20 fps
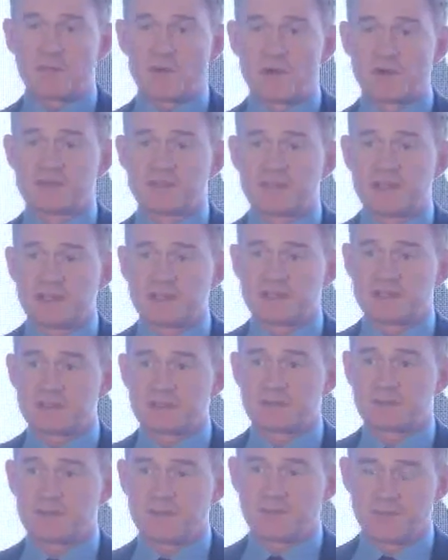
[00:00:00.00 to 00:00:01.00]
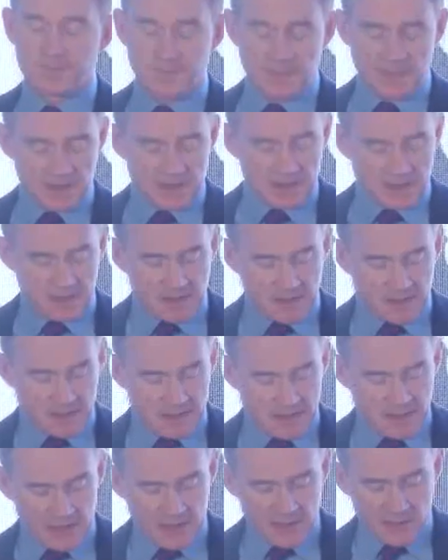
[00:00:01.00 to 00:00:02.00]
process,
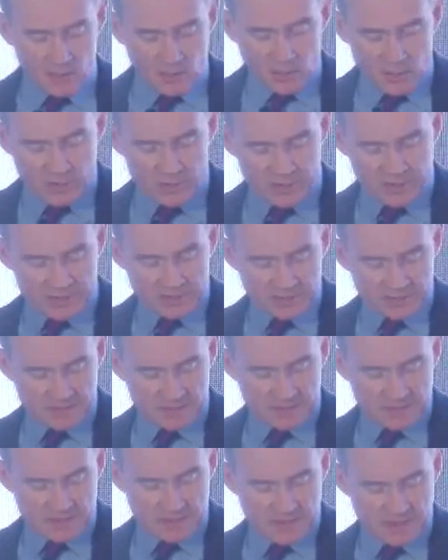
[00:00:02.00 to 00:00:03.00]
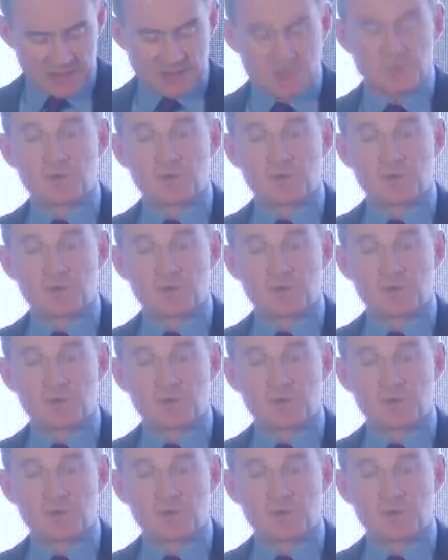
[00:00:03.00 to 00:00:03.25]
an award is